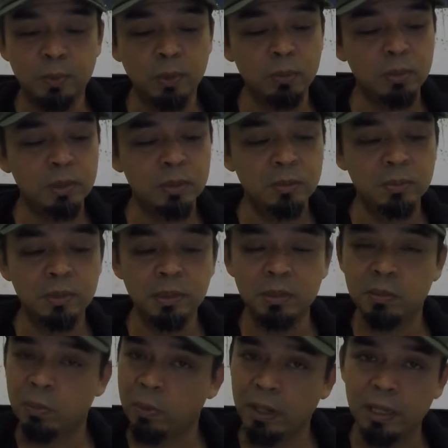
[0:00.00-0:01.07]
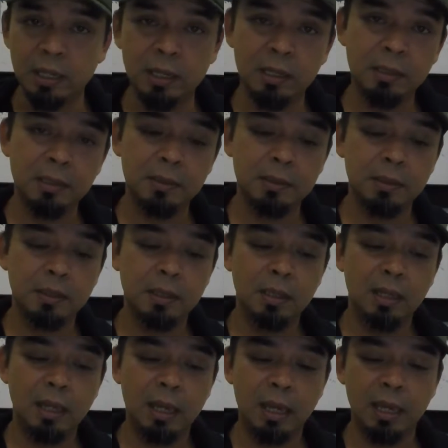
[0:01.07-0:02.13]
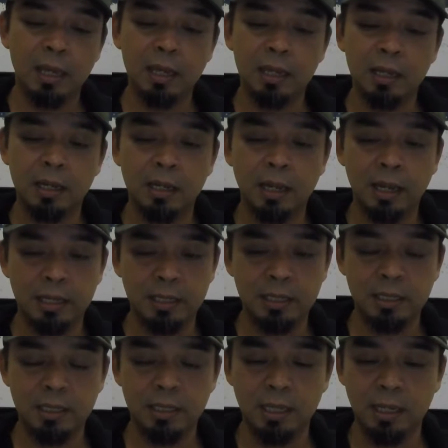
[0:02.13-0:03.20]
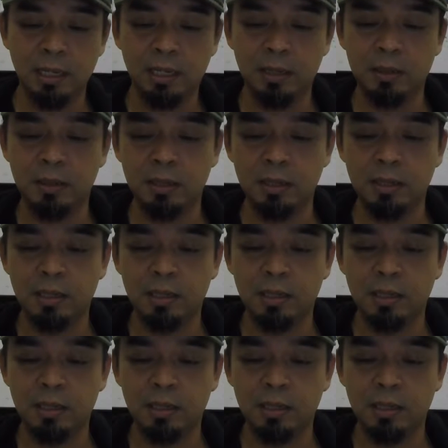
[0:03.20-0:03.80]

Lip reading: probably be spraying it, and as a